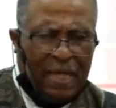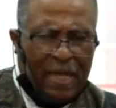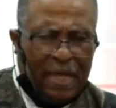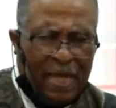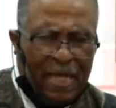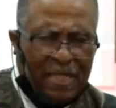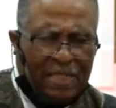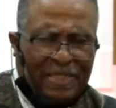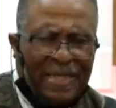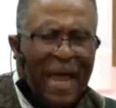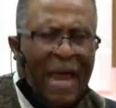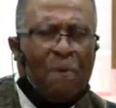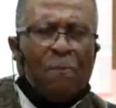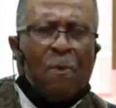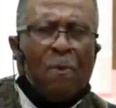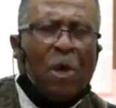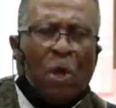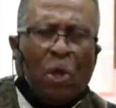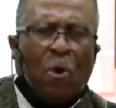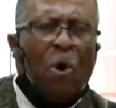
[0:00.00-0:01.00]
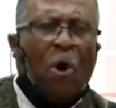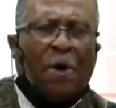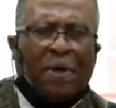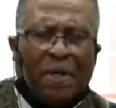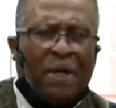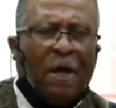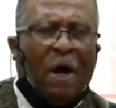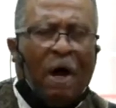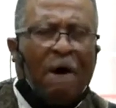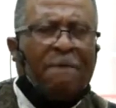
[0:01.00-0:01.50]
is not recorded
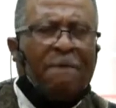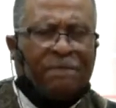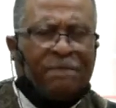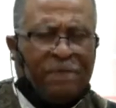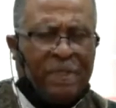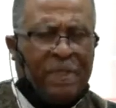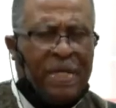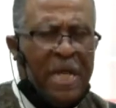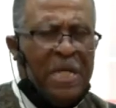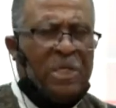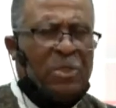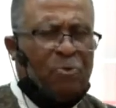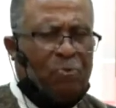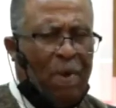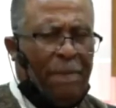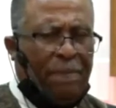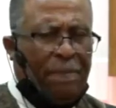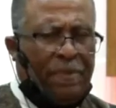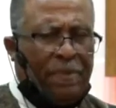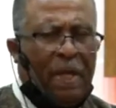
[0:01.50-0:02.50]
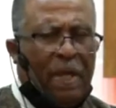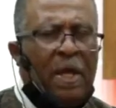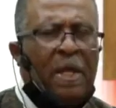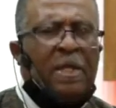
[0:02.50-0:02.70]
often in Scripture.